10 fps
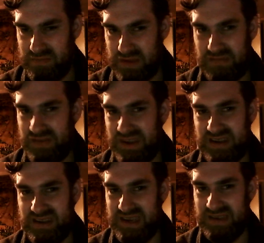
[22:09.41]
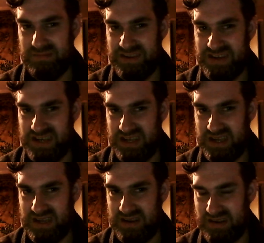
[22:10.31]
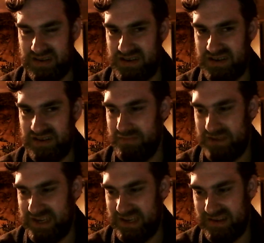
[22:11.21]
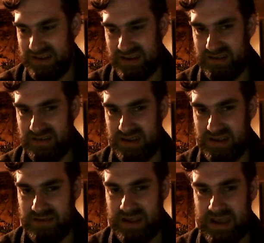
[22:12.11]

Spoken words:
I think her name's Gillian. I should have made her know her name.